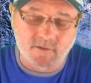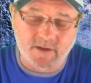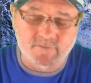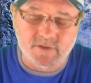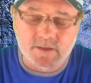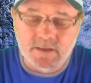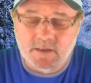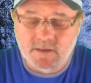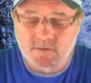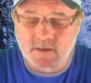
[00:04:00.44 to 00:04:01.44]
gravy,
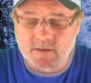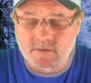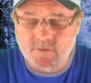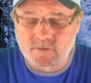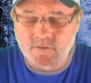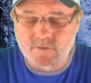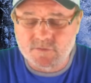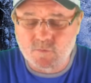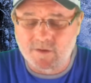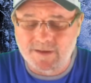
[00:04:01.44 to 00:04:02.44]
you can
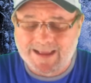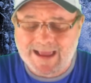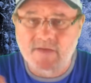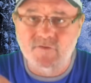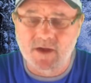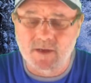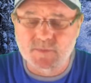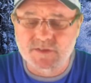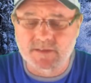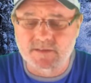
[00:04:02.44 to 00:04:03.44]
use 1.5
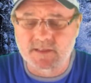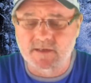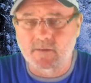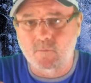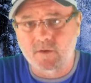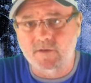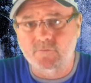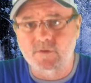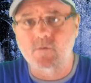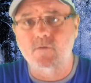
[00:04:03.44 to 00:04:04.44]
cups instead of the 1
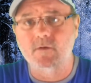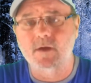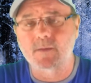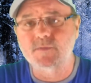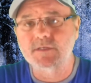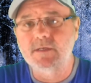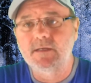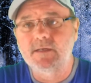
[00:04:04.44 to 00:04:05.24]
3/4 cups.